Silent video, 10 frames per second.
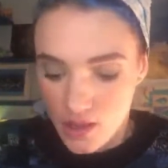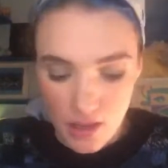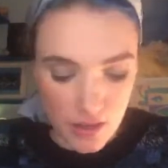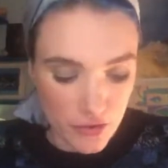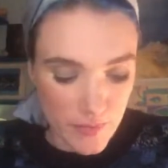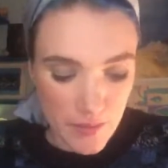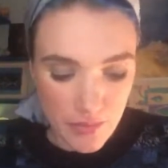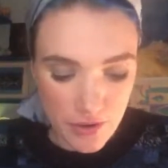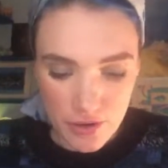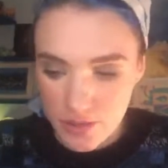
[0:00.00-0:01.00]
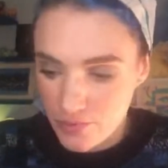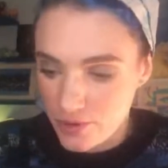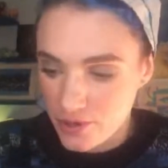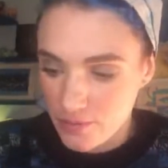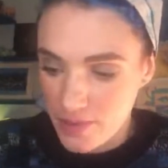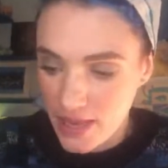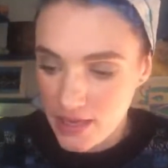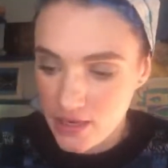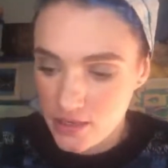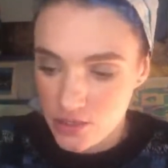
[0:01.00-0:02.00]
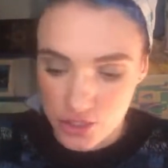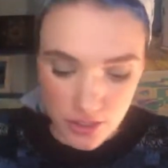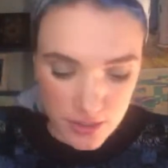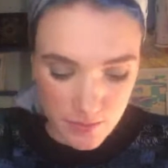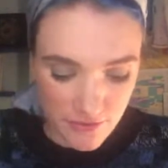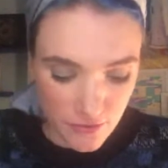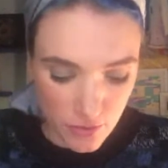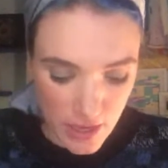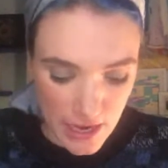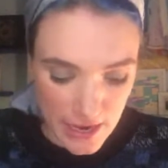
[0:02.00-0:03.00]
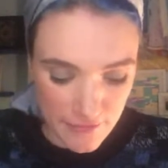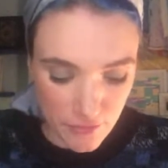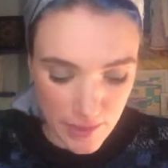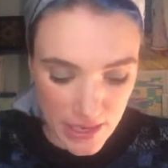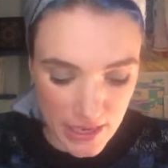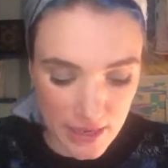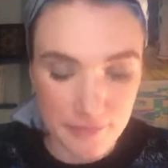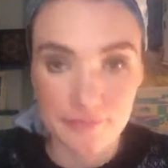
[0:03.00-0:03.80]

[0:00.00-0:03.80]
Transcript: And remember, you're putting your pin in just before halfway